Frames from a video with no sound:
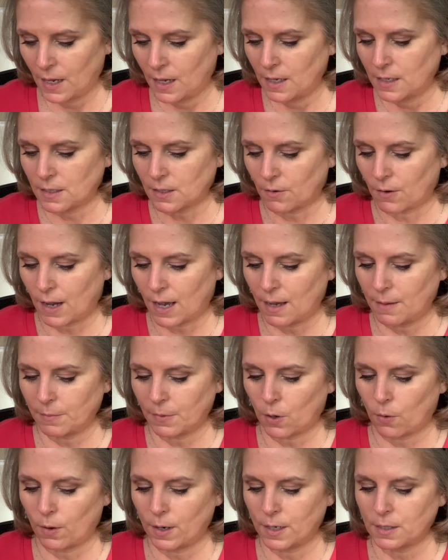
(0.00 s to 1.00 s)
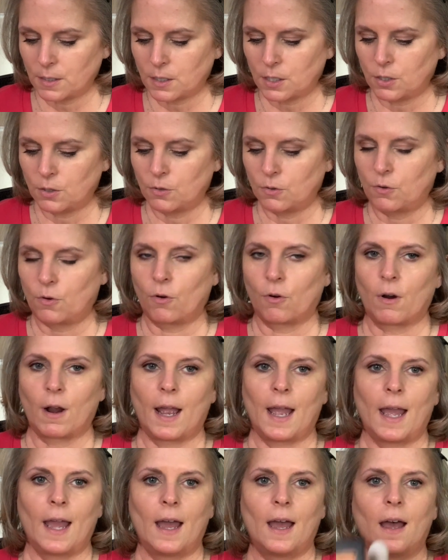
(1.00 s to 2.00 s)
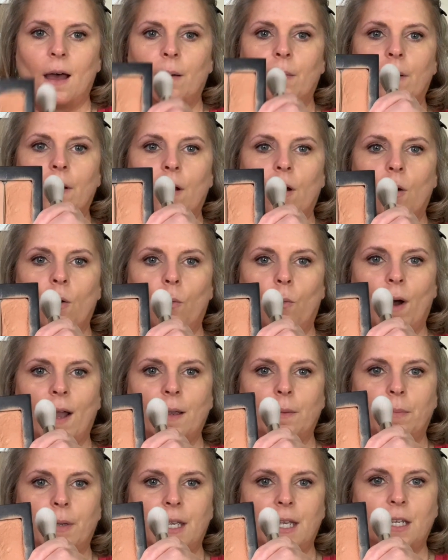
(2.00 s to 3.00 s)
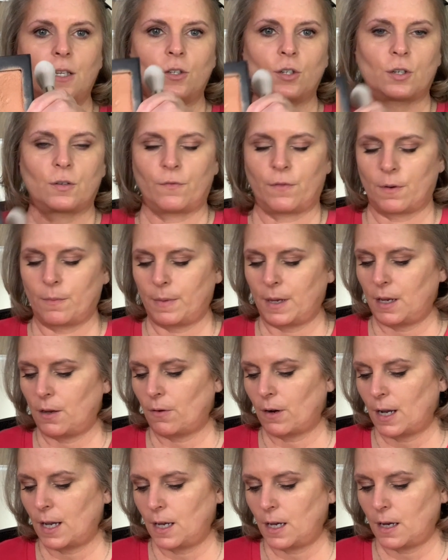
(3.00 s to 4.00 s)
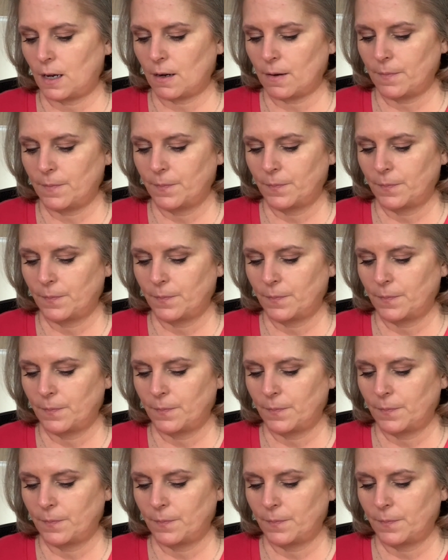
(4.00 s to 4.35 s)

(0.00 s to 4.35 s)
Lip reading: So I'm going to grab White Peach for me right here,